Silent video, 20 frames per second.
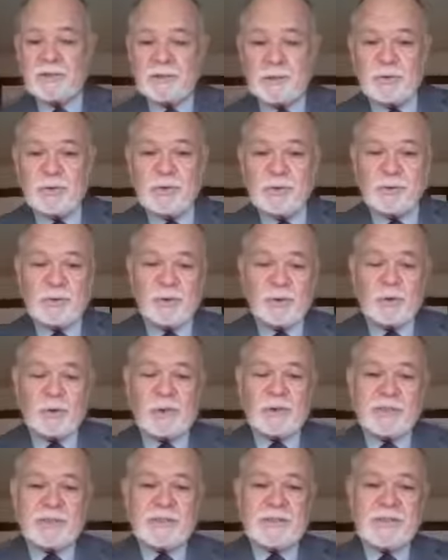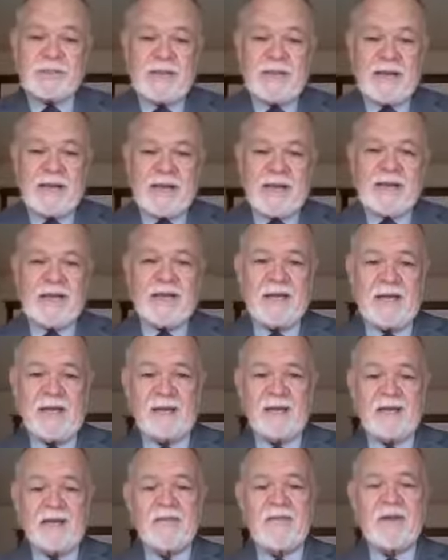two stories today
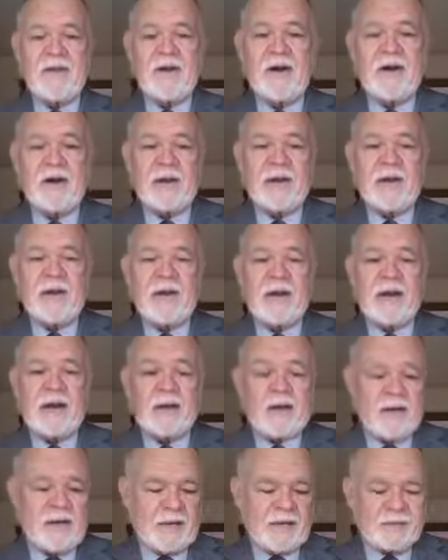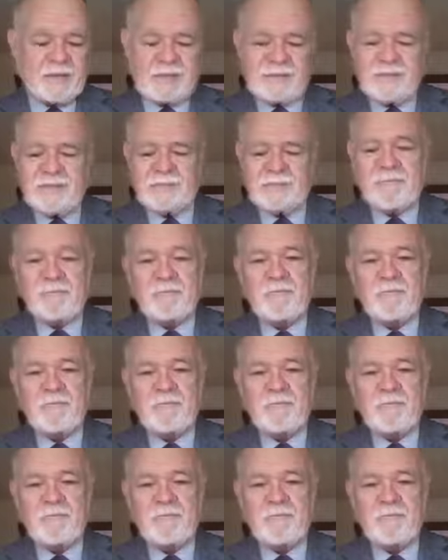that are in our lesson.